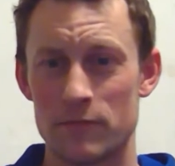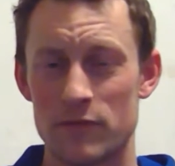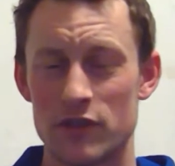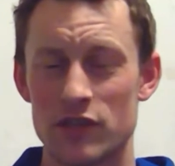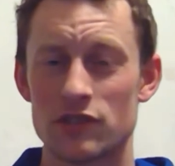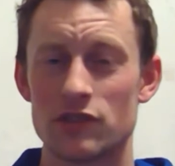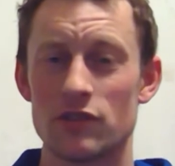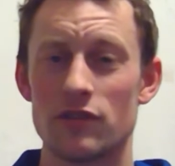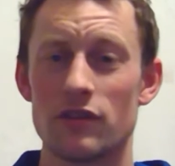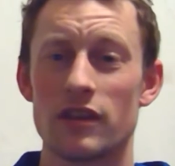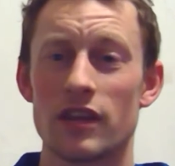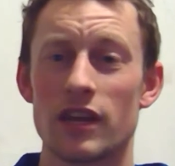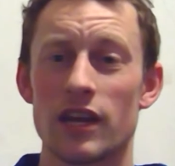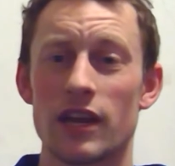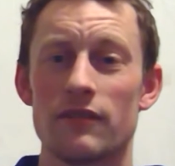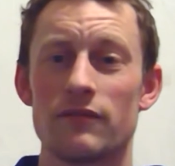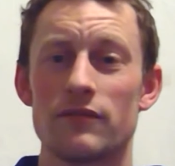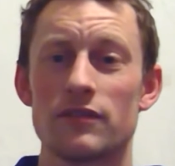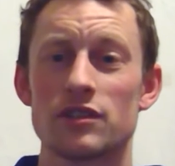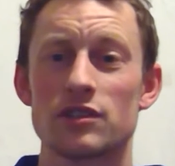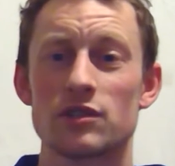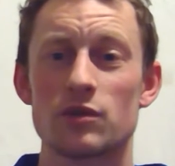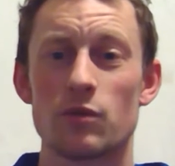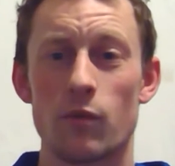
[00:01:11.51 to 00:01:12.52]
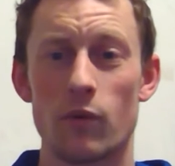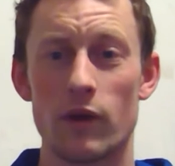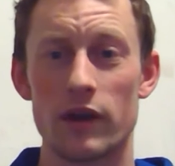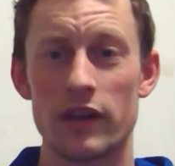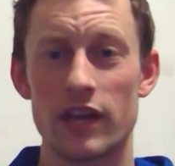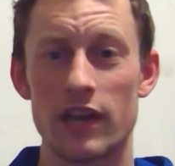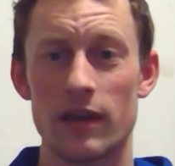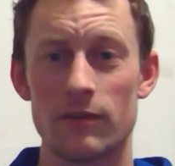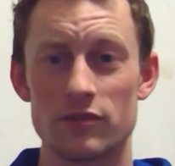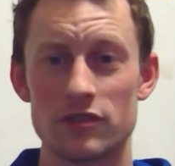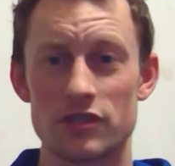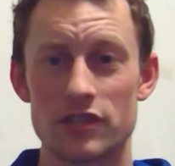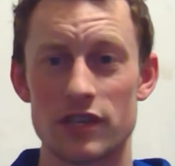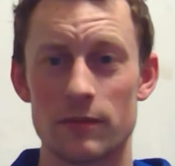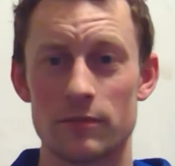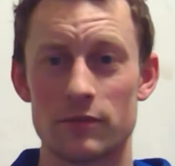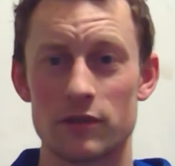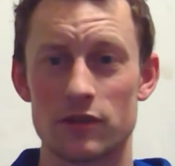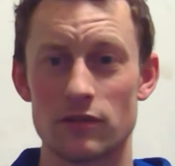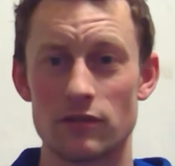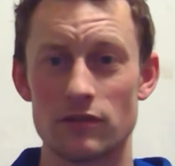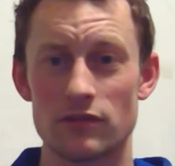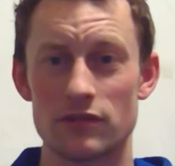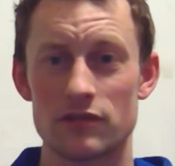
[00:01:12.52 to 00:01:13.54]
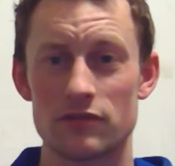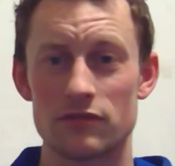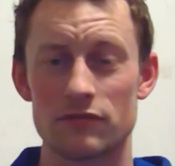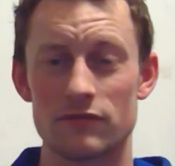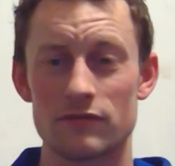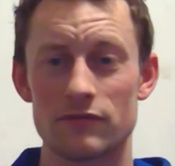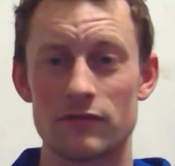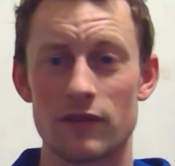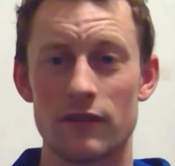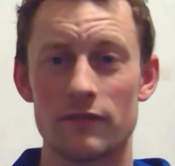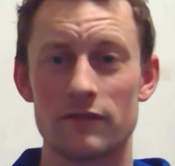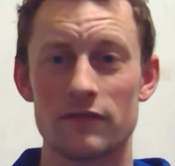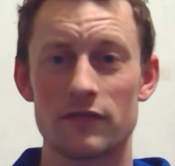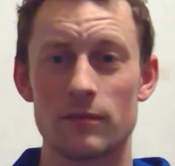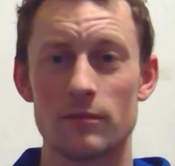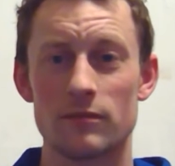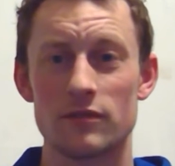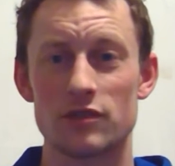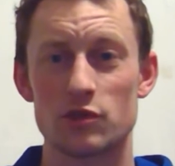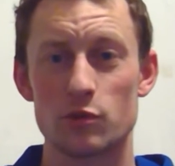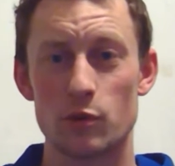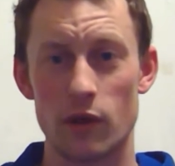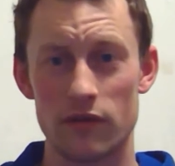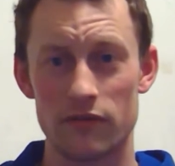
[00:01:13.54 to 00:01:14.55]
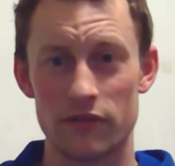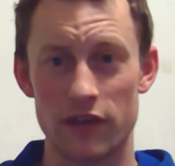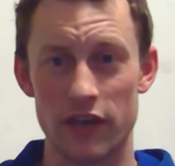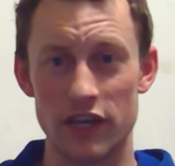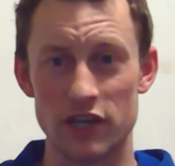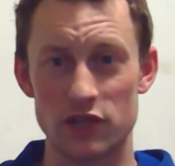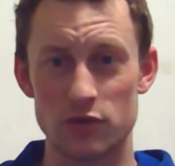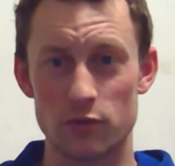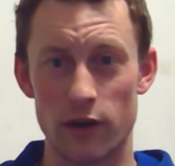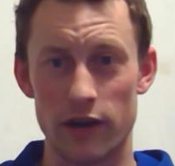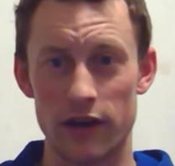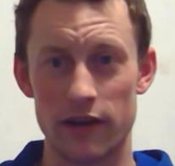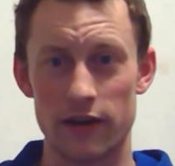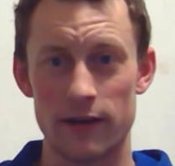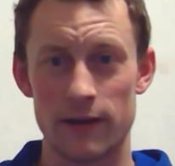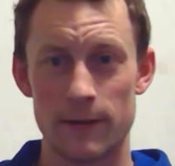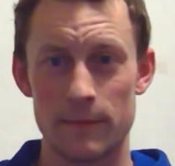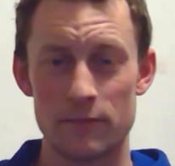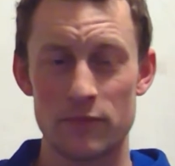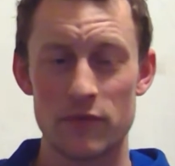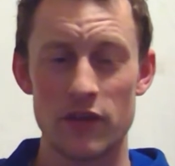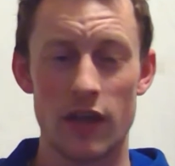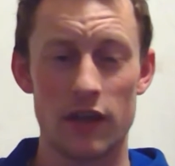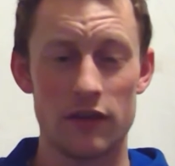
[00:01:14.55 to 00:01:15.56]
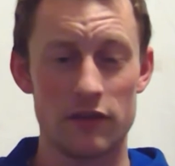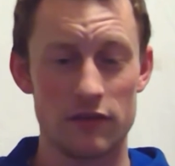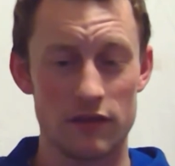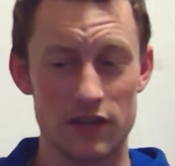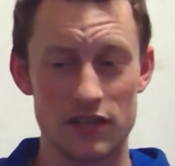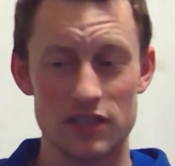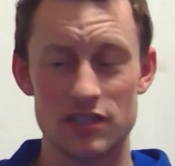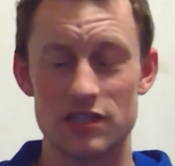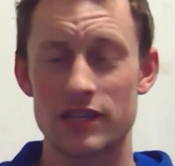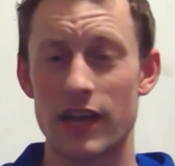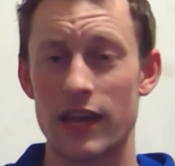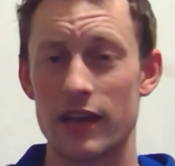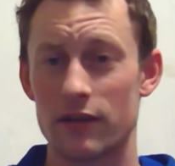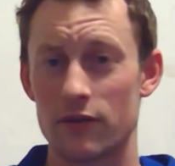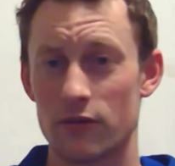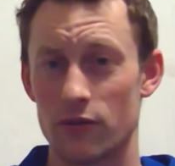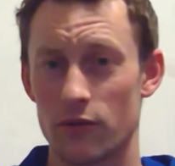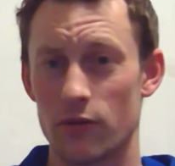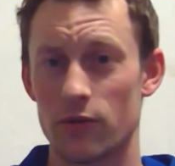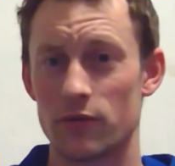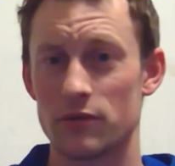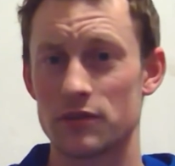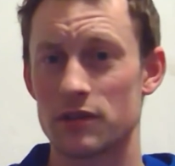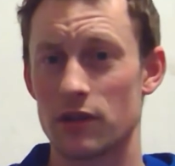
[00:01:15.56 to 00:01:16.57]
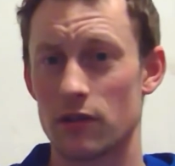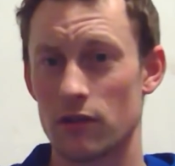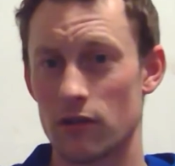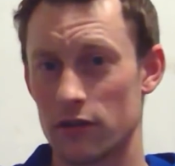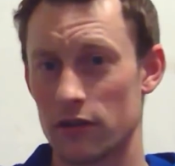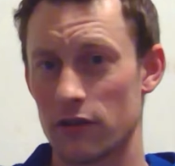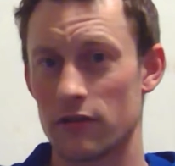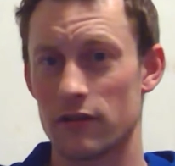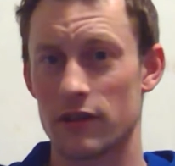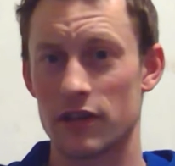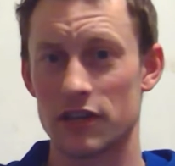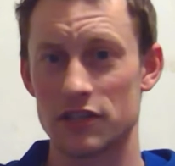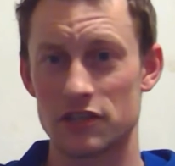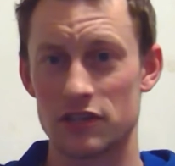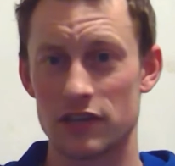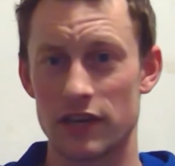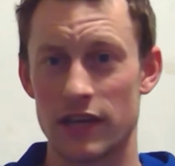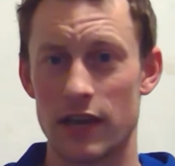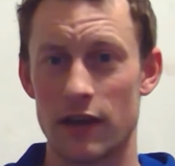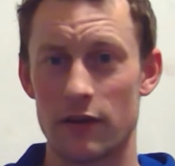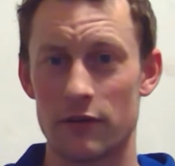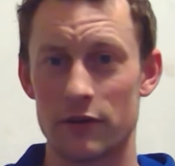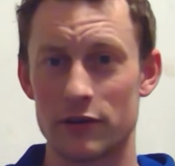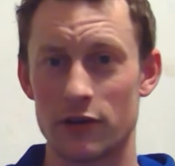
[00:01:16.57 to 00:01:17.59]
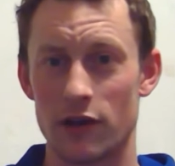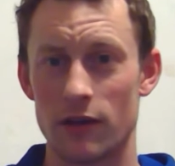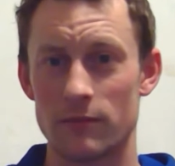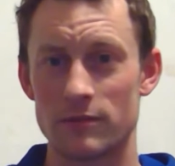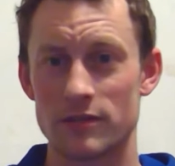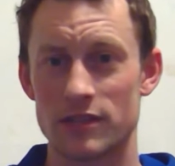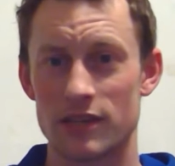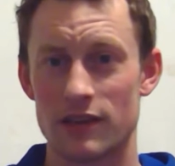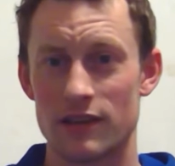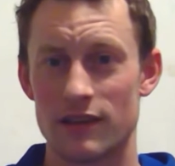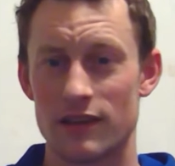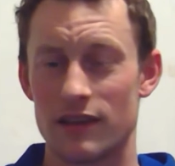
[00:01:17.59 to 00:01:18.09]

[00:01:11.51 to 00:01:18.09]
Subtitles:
So you can have 20 amp receptacles run from 12 gauge wire, and you can stagger those along your kitchen countertops.